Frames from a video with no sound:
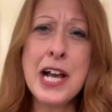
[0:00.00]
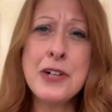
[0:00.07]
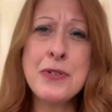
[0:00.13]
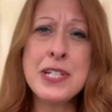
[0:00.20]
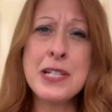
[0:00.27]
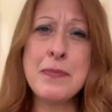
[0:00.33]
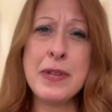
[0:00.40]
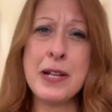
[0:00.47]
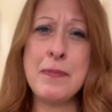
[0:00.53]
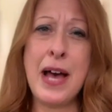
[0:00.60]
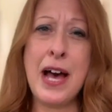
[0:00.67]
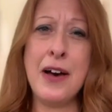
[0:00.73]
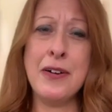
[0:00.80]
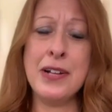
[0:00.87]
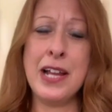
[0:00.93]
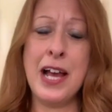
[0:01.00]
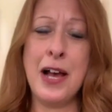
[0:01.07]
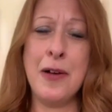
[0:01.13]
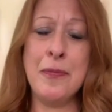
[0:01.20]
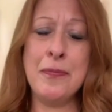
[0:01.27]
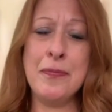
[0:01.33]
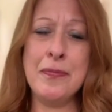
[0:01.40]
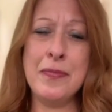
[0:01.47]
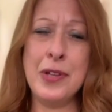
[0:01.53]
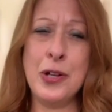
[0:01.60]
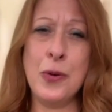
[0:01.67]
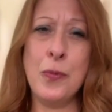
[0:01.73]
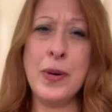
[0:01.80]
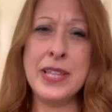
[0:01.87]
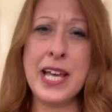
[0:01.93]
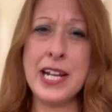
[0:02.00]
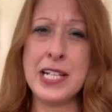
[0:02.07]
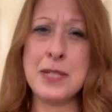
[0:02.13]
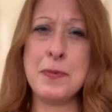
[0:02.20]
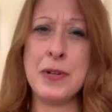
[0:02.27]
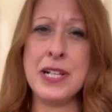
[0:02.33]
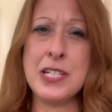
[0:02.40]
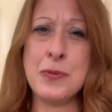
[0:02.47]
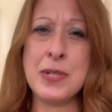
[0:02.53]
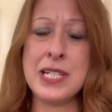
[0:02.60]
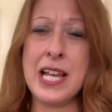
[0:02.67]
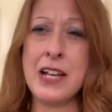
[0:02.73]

talk to us a bit about um, you know what that experience was